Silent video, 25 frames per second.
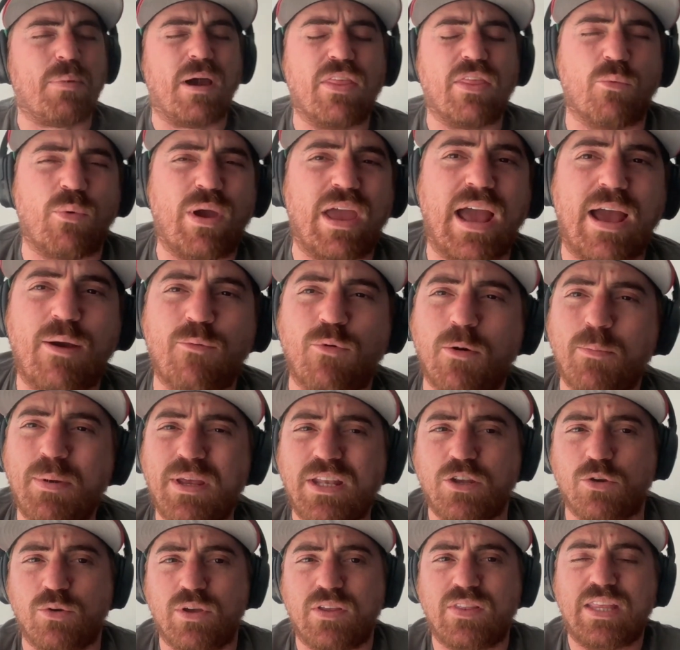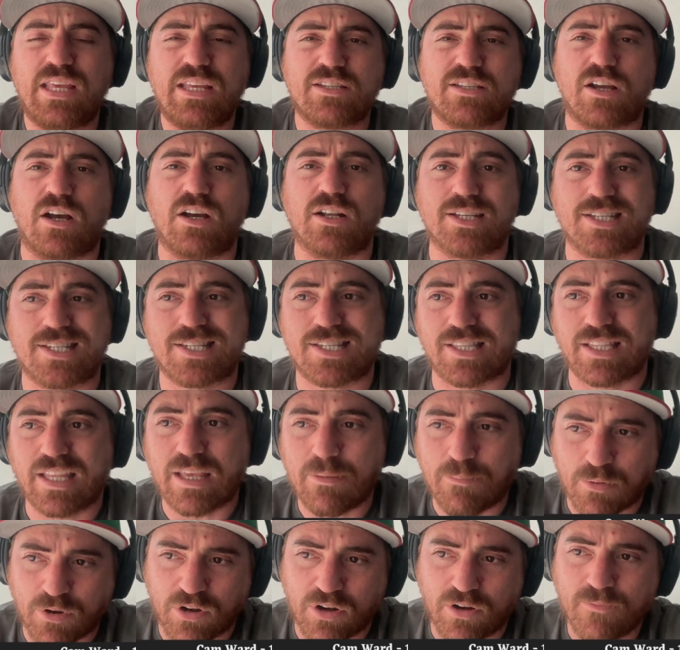By the way, I will be doing these on
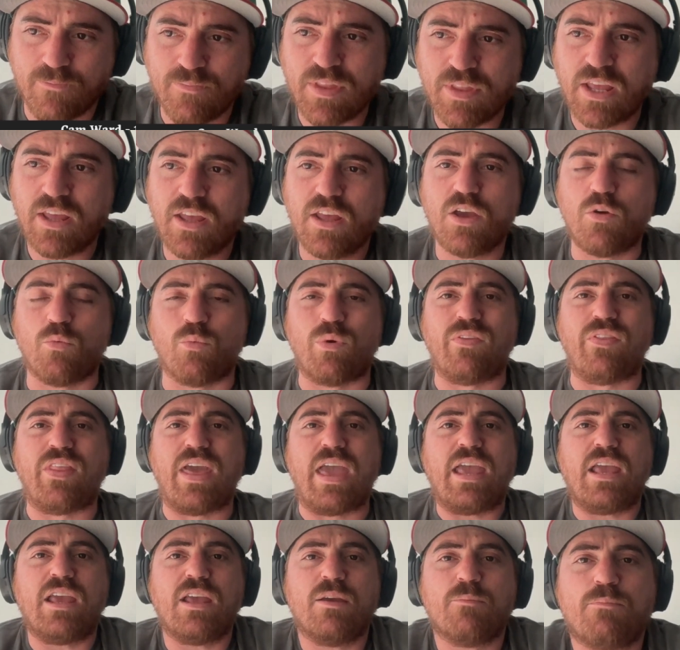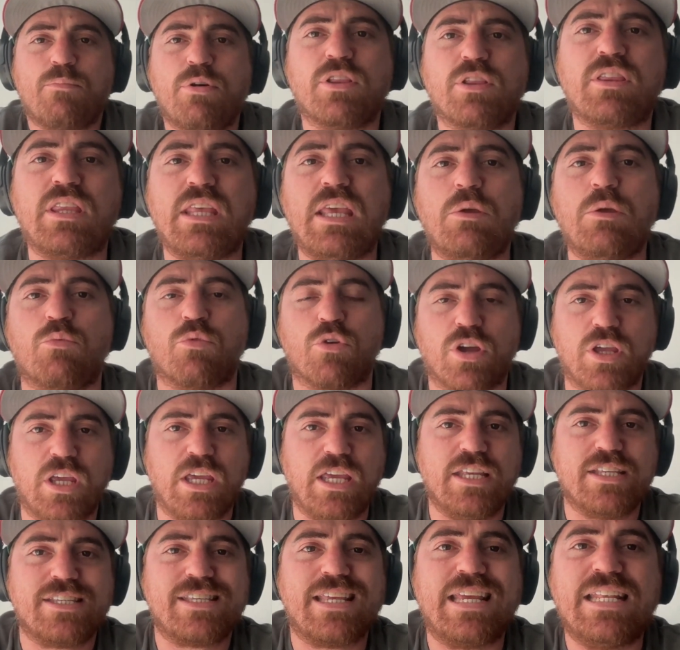Sleeper when they put the
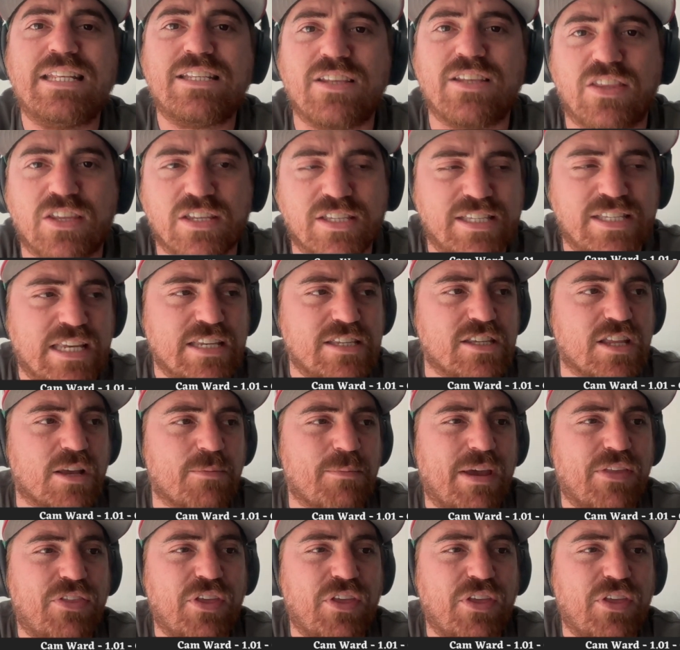rookies into the system.